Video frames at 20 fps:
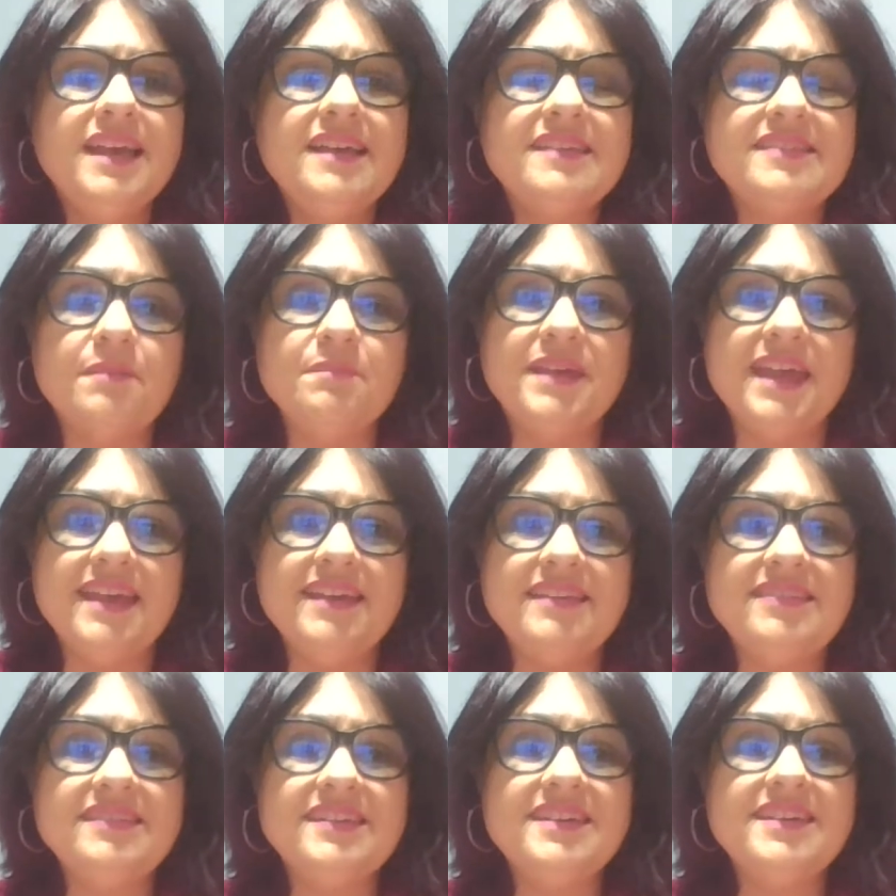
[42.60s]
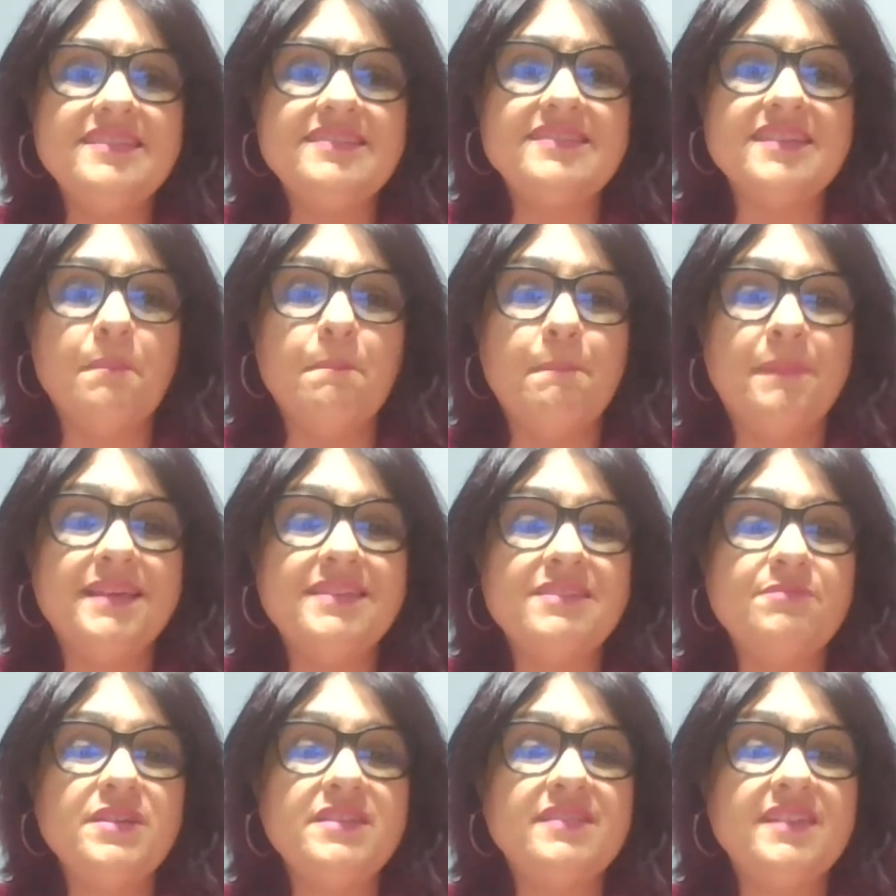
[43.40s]
Some cases
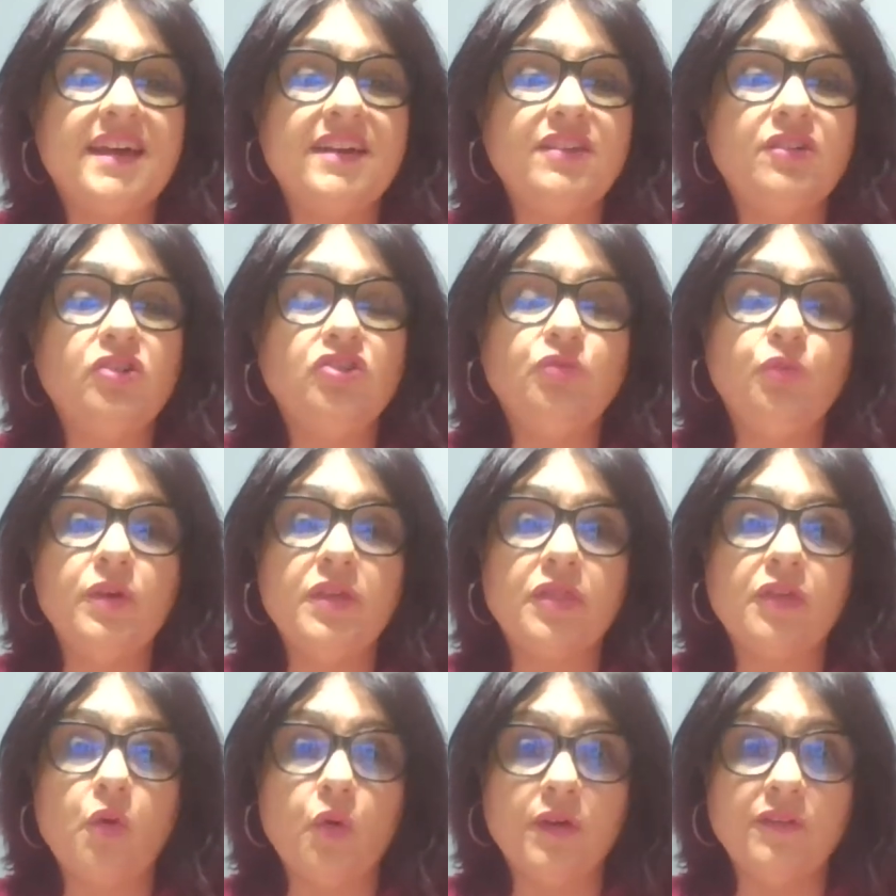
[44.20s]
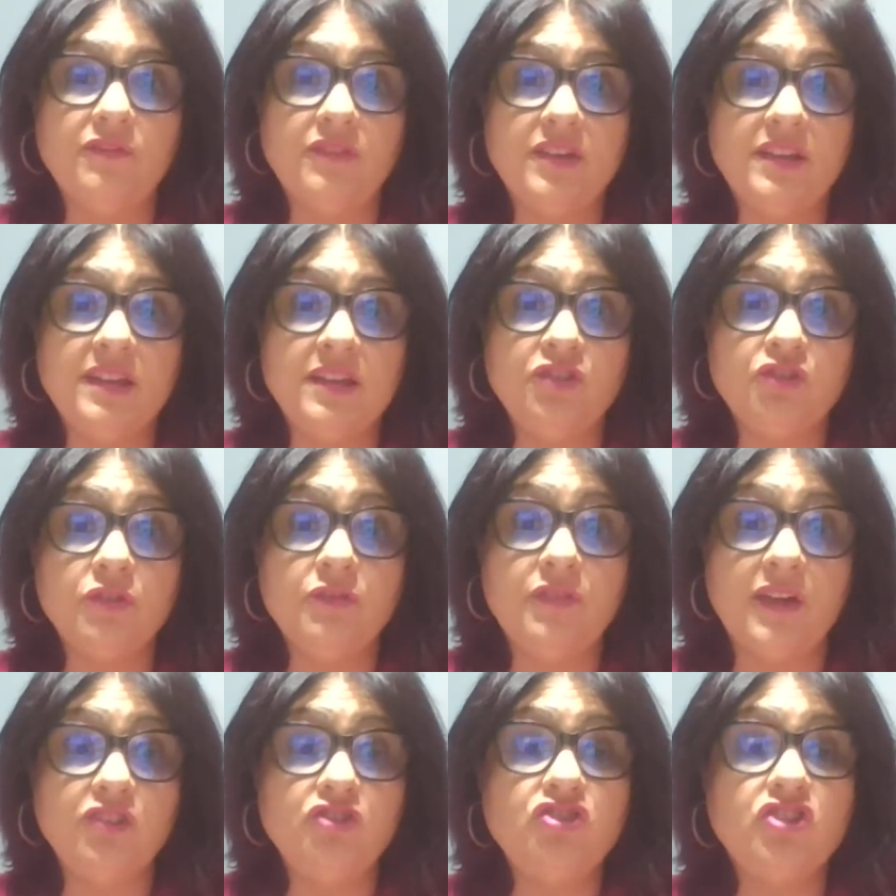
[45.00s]
must be settled with court
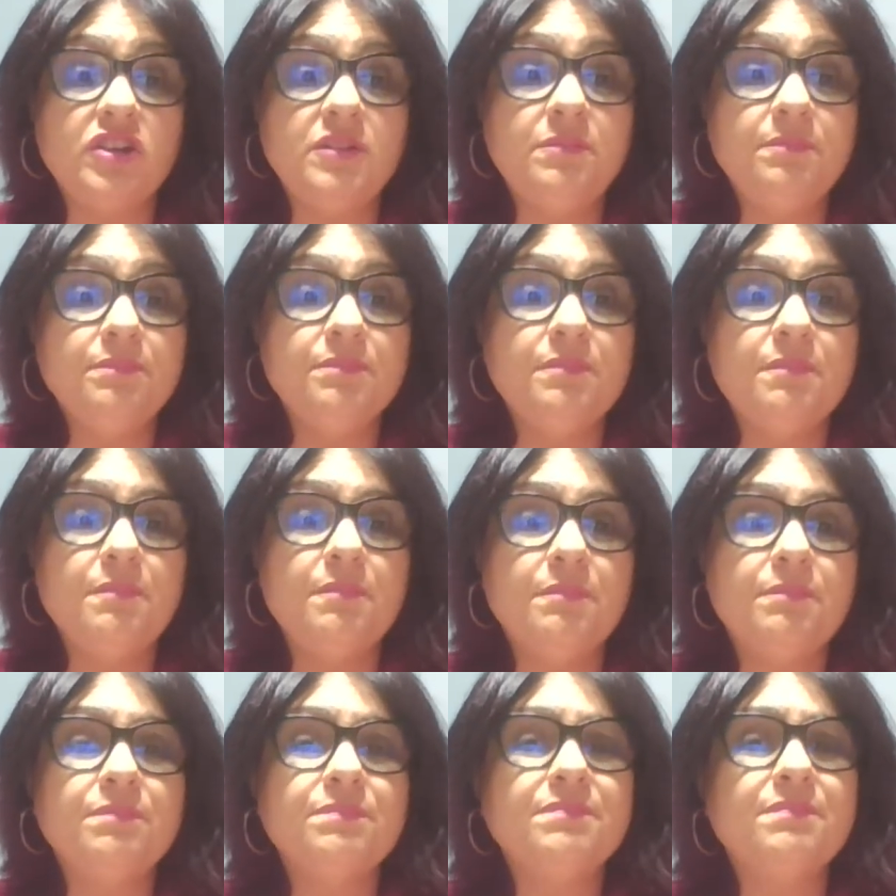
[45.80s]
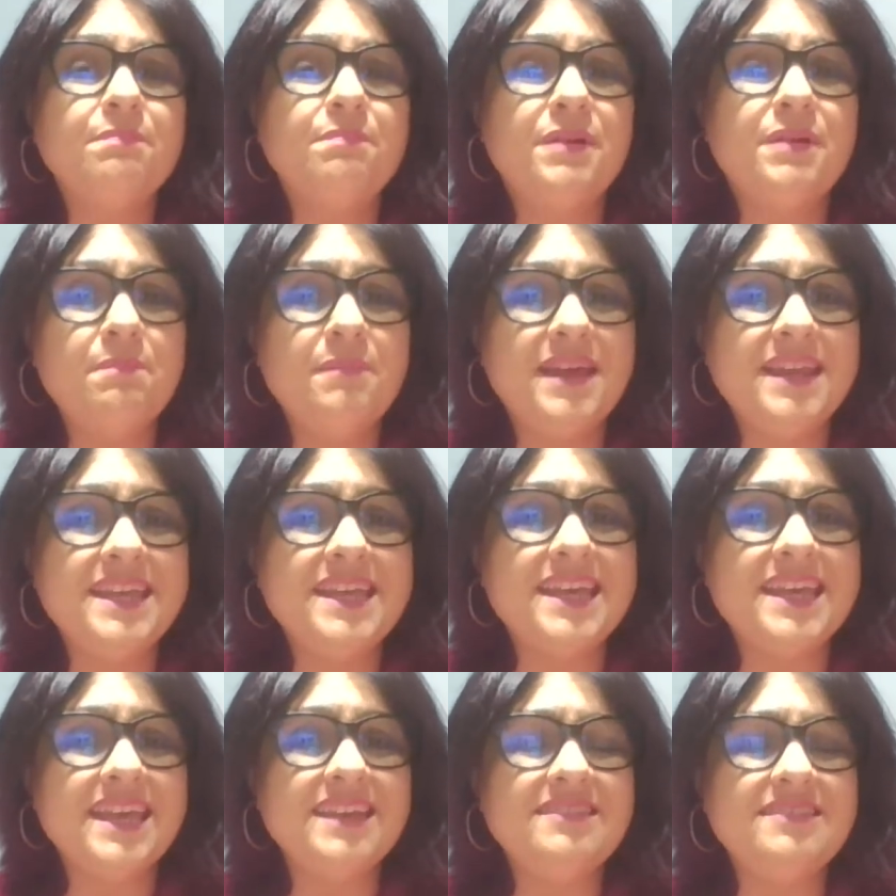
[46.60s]
intervention, but many
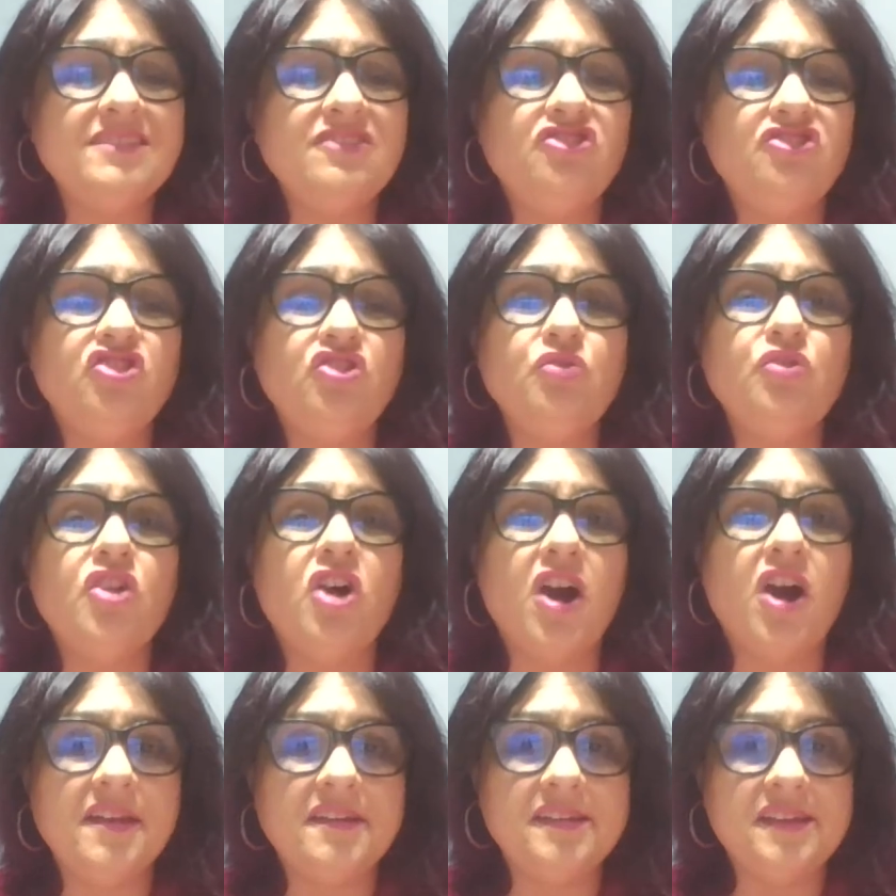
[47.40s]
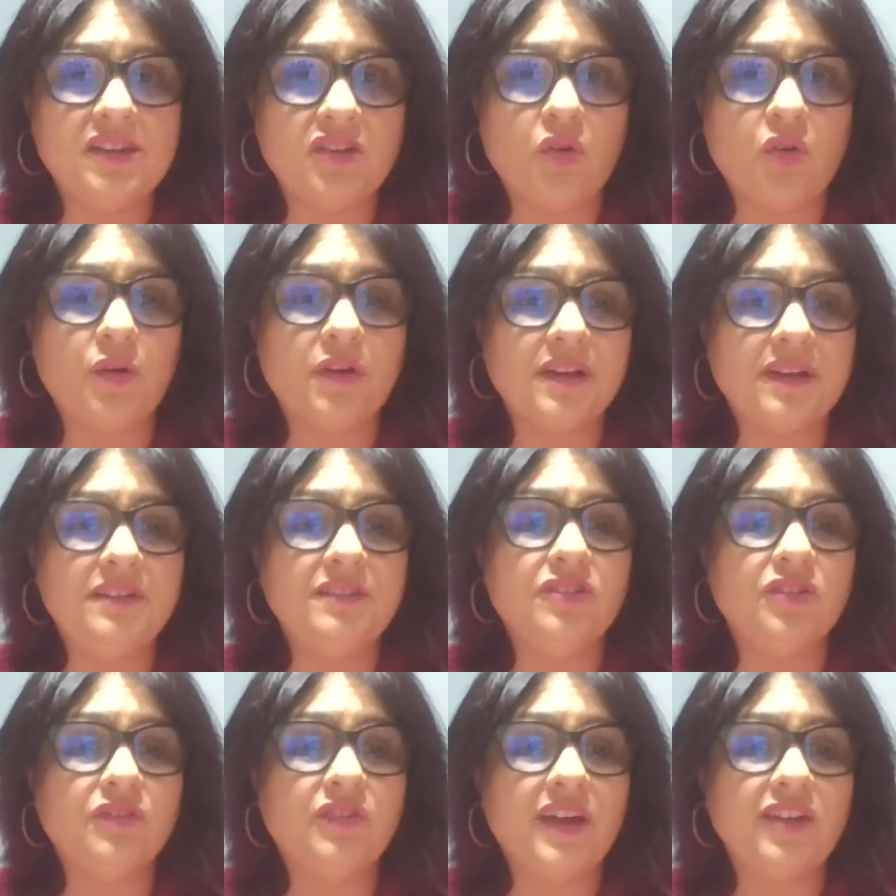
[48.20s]
cases do not need court
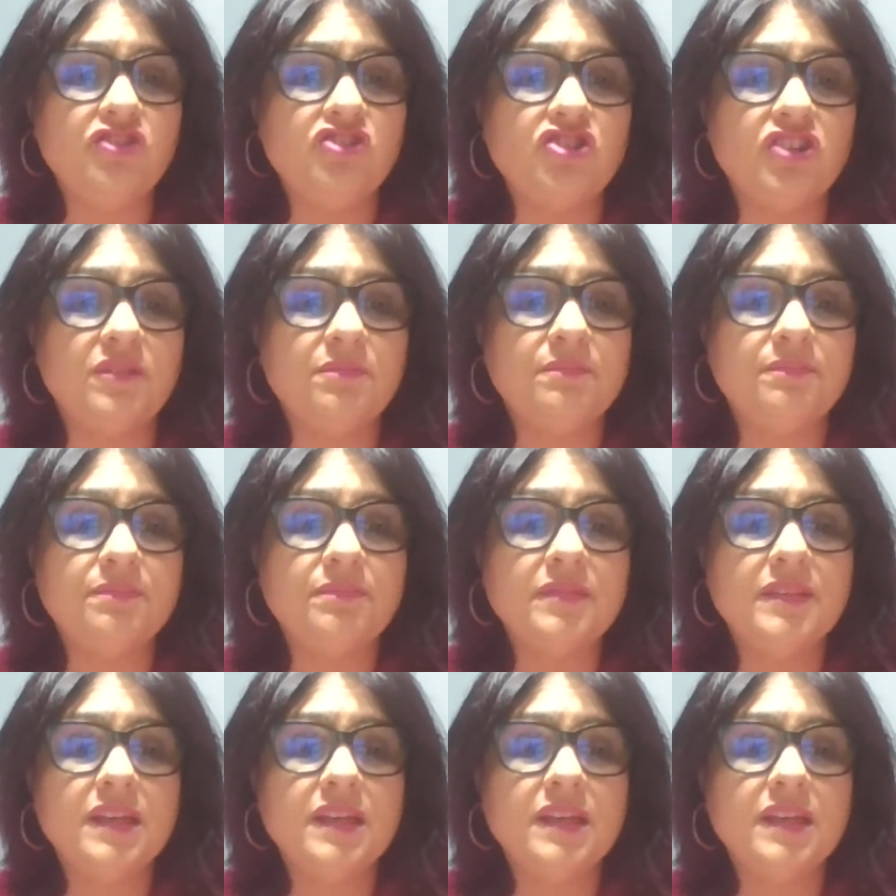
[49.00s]
intervention.